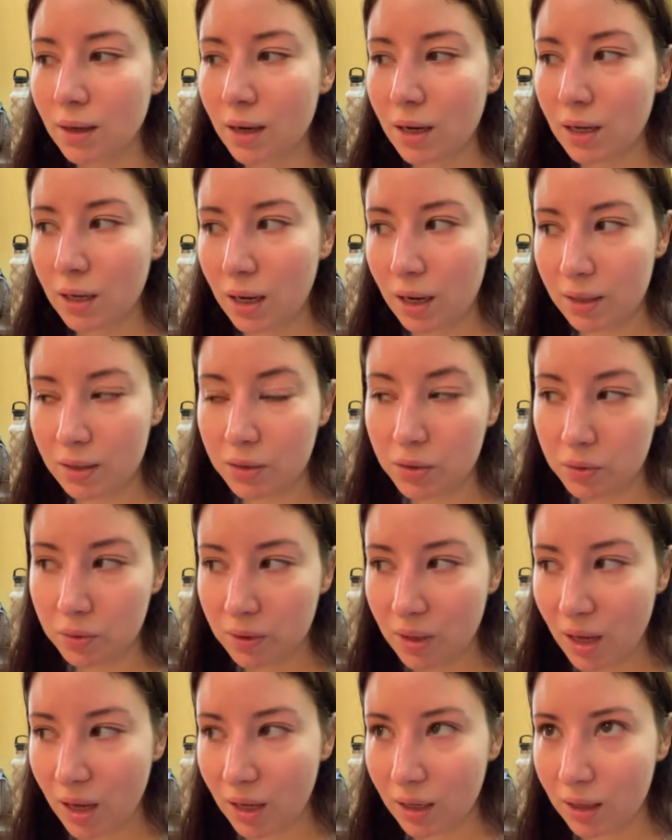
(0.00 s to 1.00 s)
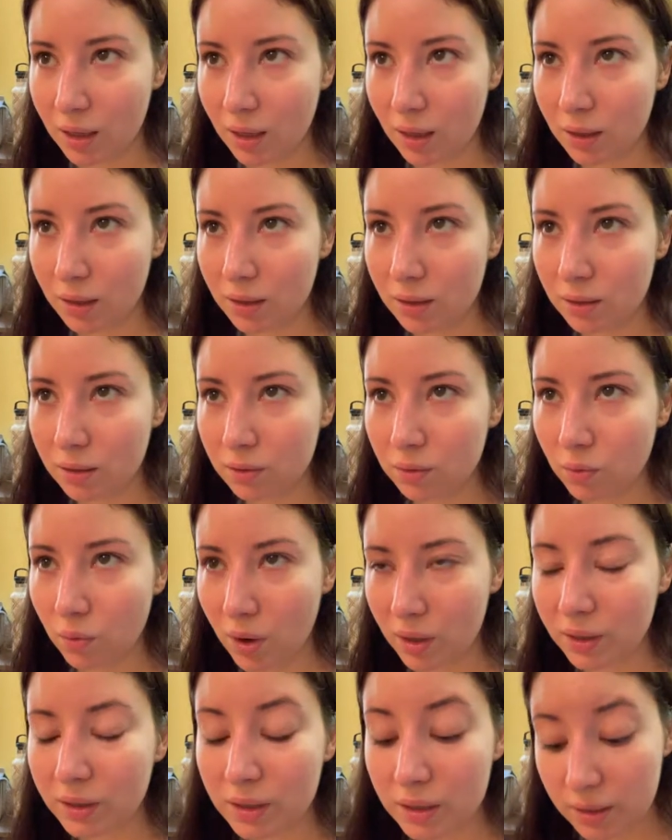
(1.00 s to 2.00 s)
and I knew that, and I
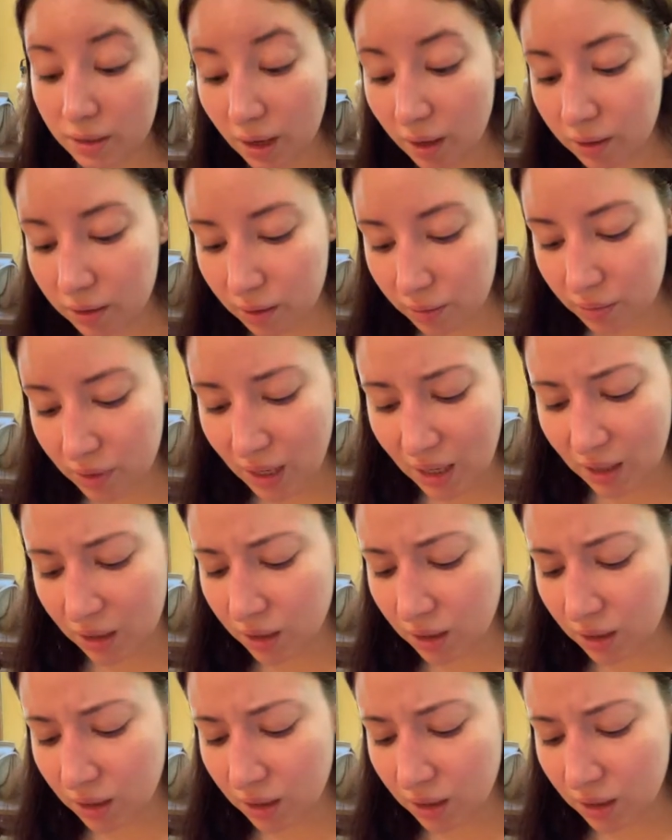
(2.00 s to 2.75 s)
wanted to tell them that,